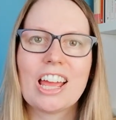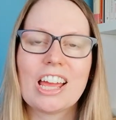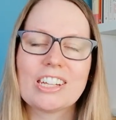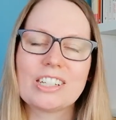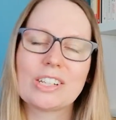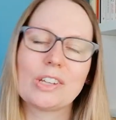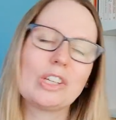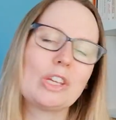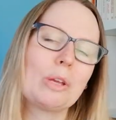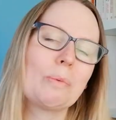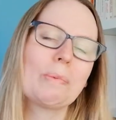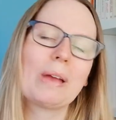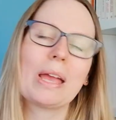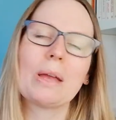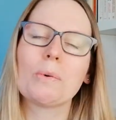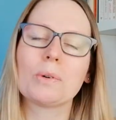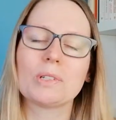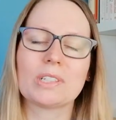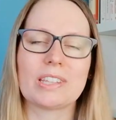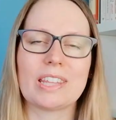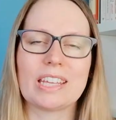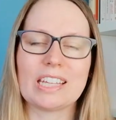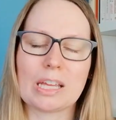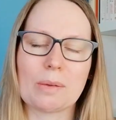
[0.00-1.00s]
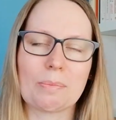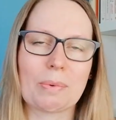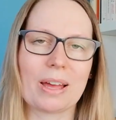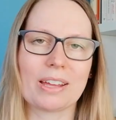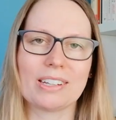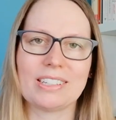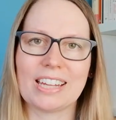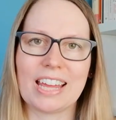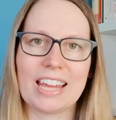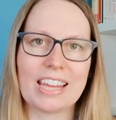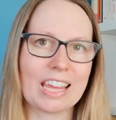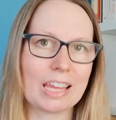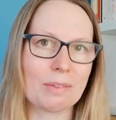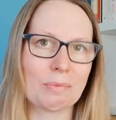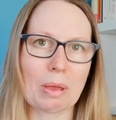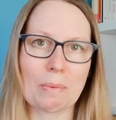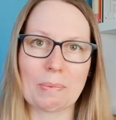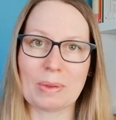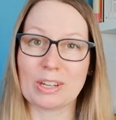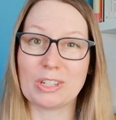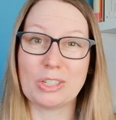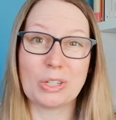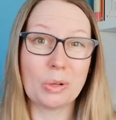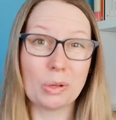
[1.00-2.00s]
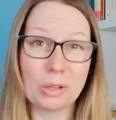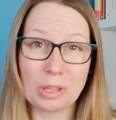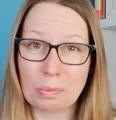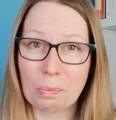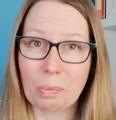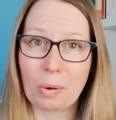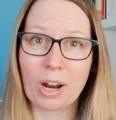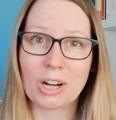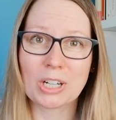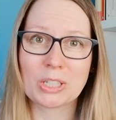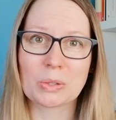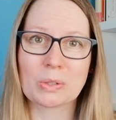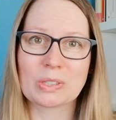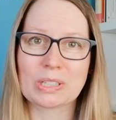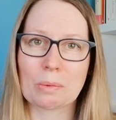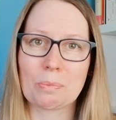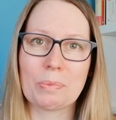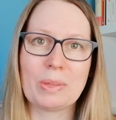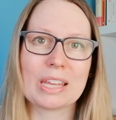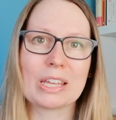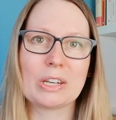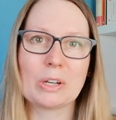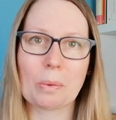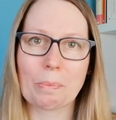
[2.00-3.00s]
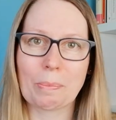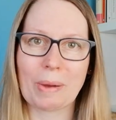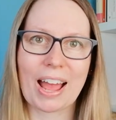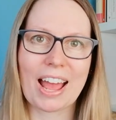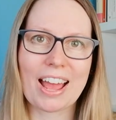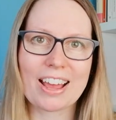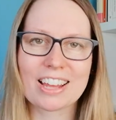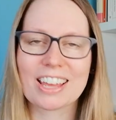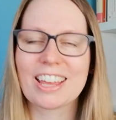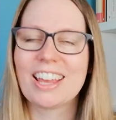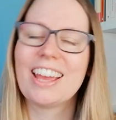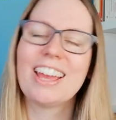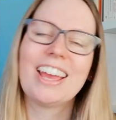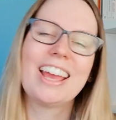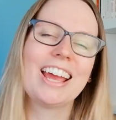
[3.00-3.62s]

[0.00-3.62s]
So you may want to think about taking maybe a toothbrush or something in your bag.